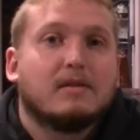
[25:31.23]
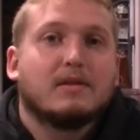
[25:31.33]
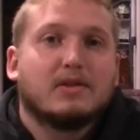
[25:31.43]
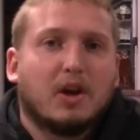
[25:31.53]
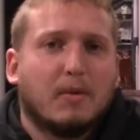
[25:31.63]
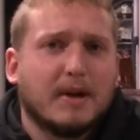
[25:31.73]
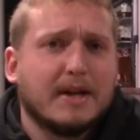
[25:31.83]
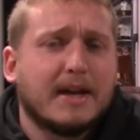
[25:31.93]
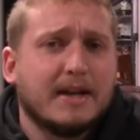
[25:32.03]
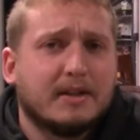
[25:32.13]
So we're going to
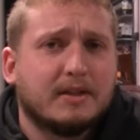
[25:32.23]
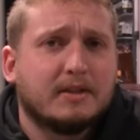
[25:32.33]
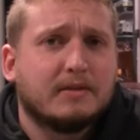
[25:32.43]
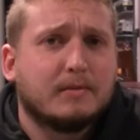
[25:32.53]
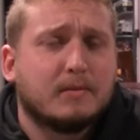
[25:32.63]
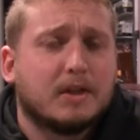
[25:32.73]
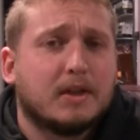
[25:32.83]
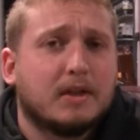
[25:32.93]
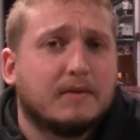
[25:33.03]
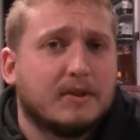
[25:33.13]
get into
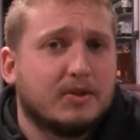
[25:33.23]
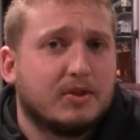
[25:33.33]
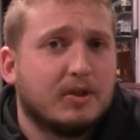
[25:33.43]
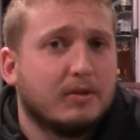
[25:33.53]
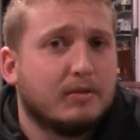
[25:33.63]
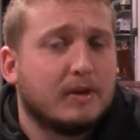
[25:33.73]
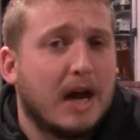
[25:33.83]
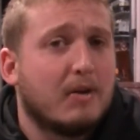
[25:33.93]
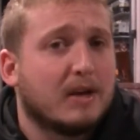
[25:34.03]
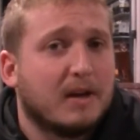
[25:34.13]
the Division II
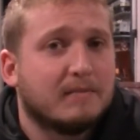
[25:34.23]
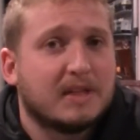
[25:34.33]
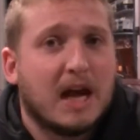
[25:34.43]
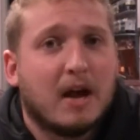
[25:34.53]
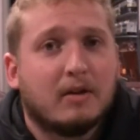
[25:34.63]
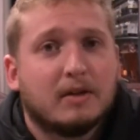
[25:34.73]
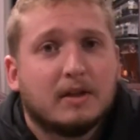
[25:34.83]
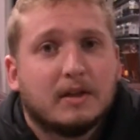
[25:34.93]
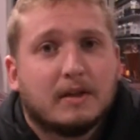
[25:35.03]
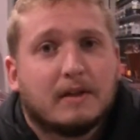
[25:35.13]
outcomes now.
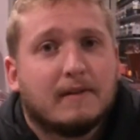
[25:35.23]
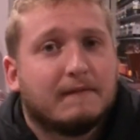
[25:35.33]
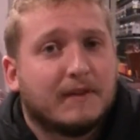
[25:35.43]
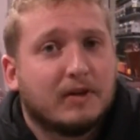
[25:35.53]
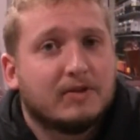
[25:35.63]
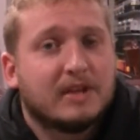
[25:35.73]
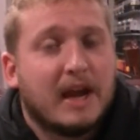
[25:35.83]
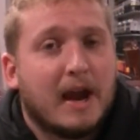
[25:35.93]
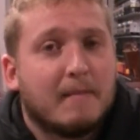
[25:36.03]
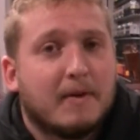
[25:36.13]
The first
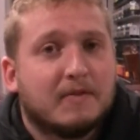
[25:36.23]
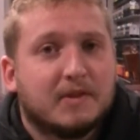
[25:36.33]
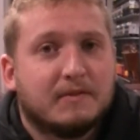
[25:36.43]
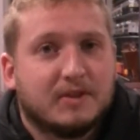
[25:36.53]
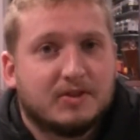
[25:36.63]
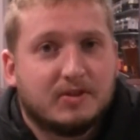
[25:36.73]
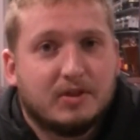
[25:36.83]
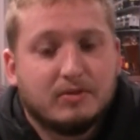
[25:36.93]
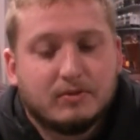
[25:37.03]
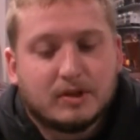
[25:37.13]
game of the Division
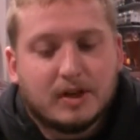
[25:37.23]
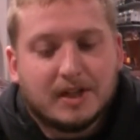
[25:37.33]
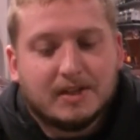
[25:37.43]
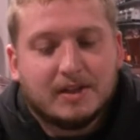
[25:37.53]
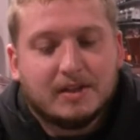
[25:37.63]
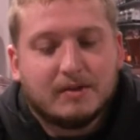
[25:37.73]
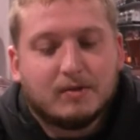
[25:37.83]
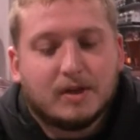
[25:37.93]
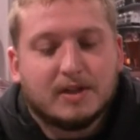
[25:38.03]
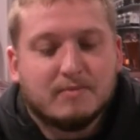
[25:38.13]
II lacrosse season
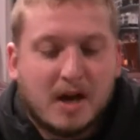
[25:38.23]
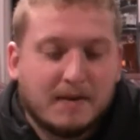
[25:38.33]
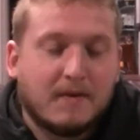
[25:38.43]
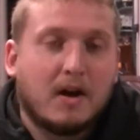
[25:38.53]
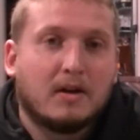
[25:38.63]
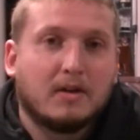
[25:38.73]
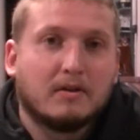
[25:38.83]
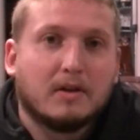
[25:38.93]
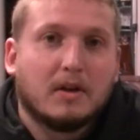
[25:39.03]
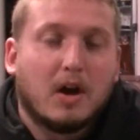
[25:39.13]
was Montevallo
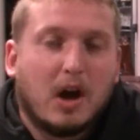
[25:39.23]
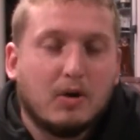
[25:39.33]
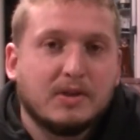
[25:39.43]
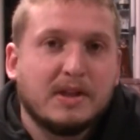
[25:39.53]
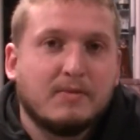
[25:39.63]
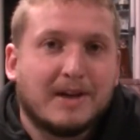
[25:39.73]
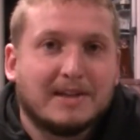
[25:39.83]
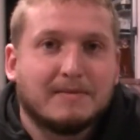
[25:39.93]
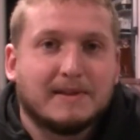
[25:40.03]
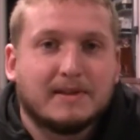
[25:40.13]
hosting
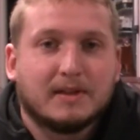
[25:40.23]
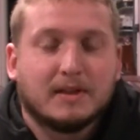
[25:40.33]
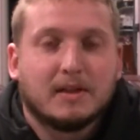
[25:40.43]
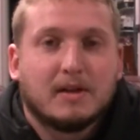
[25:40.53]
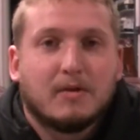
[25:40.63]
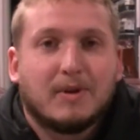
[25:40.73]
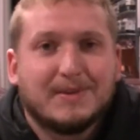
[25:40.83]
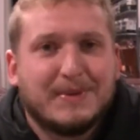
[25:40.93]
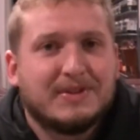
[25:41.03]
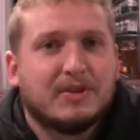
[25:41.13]
Westminster.
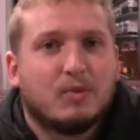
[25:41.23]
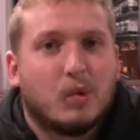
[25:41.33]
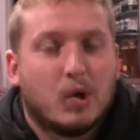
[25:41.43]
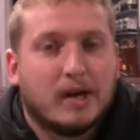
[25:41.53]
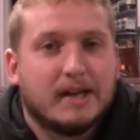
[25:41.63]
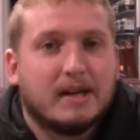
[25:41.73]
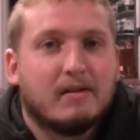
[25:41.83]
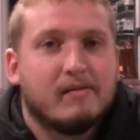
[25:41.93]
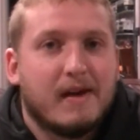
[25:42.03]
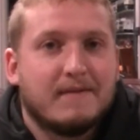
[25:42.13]
Westminster won
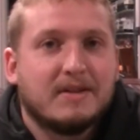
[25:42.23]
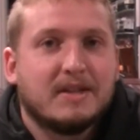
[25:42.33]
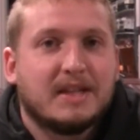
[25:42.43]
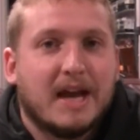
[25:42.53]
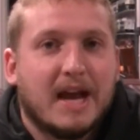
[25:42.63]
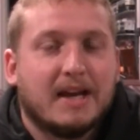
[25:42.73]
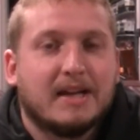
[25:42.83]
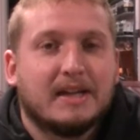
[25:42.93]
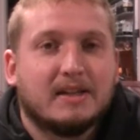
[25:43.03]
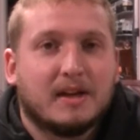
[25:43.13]
11-10
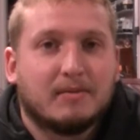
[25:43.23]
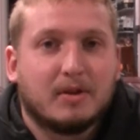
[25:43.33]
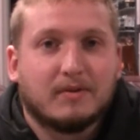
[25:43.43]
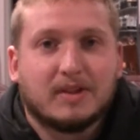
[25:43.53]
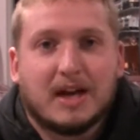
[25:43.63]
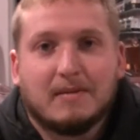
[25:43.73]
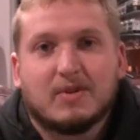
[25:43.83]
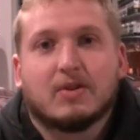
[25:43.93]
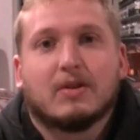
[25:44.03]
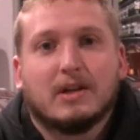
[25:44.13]
in double overtime,
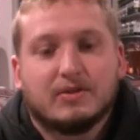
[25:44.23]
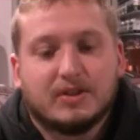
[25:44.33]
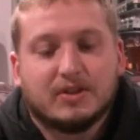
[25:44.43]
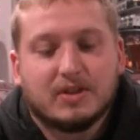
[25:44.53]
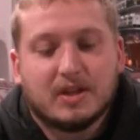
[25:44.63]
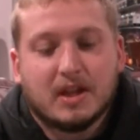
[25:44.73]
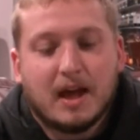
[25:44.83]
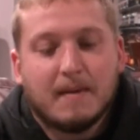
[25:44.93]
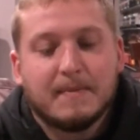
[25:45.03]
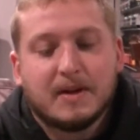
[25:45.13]
so congratulations to
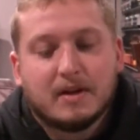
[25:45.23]
them.